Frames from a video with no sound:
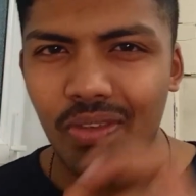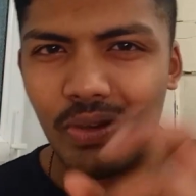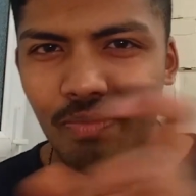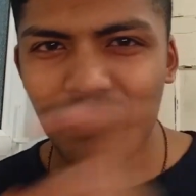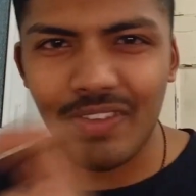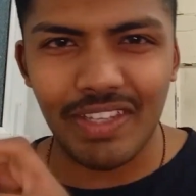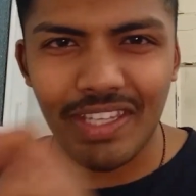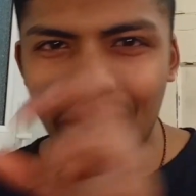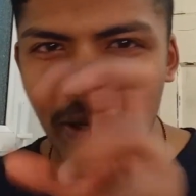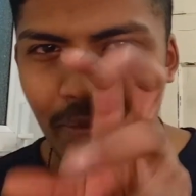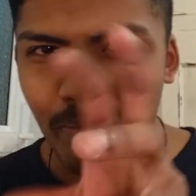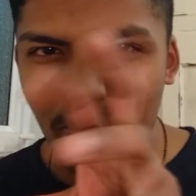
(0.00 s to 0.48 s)

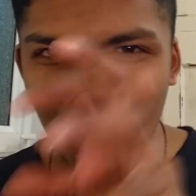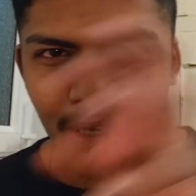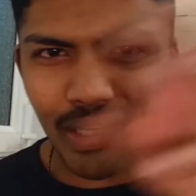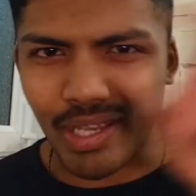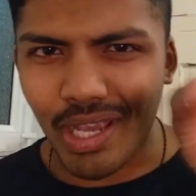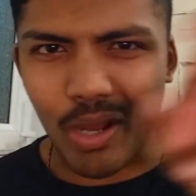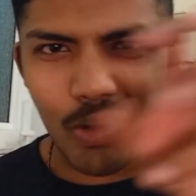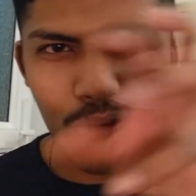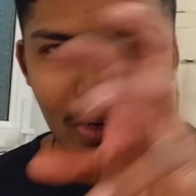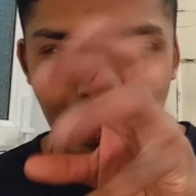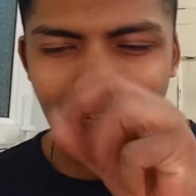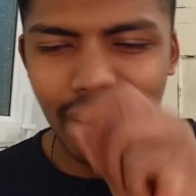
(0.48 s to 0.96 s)
if, if we
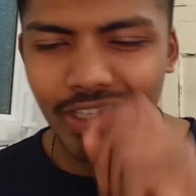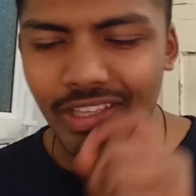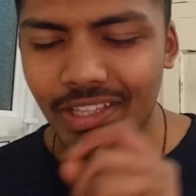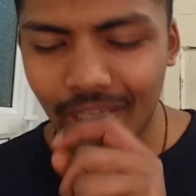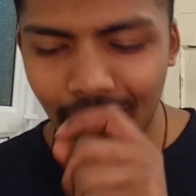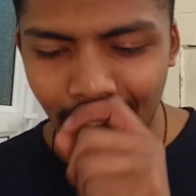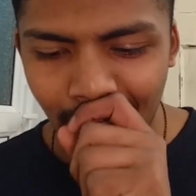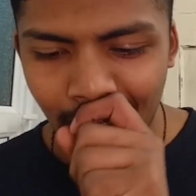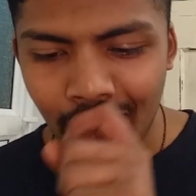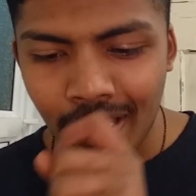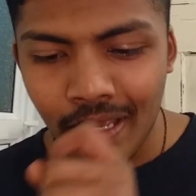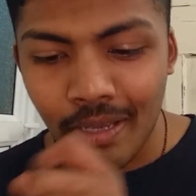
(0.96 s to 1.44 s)
can pick
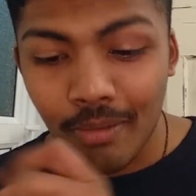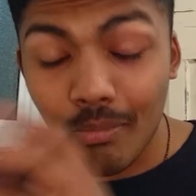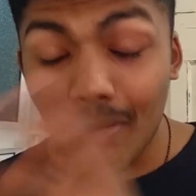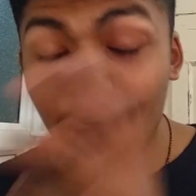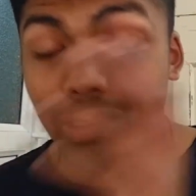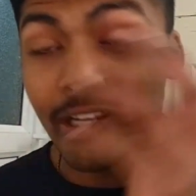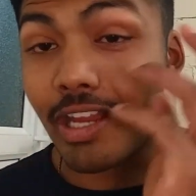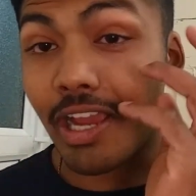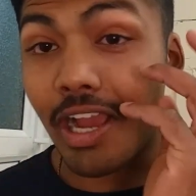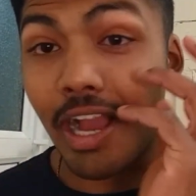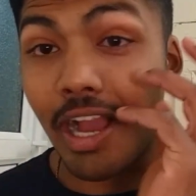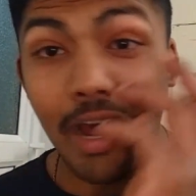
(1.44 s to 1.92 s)
out anything
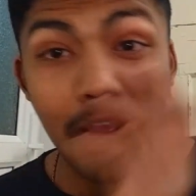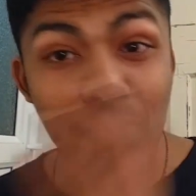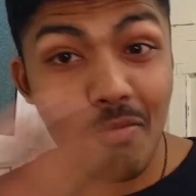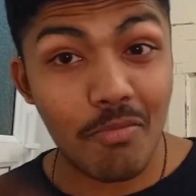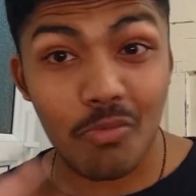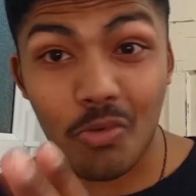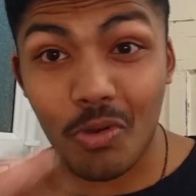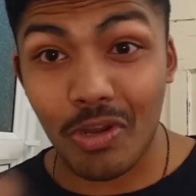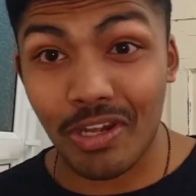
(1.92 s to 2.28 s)
but yeah